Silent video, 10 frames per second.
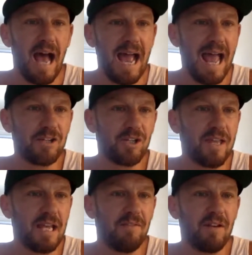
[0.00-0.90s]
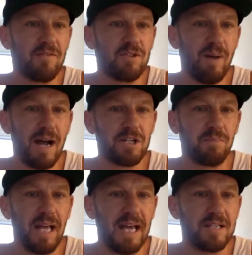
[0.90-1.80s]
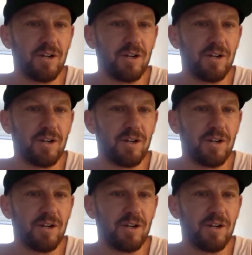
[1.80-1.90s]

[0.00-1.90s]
I actually think even if Zubac plays,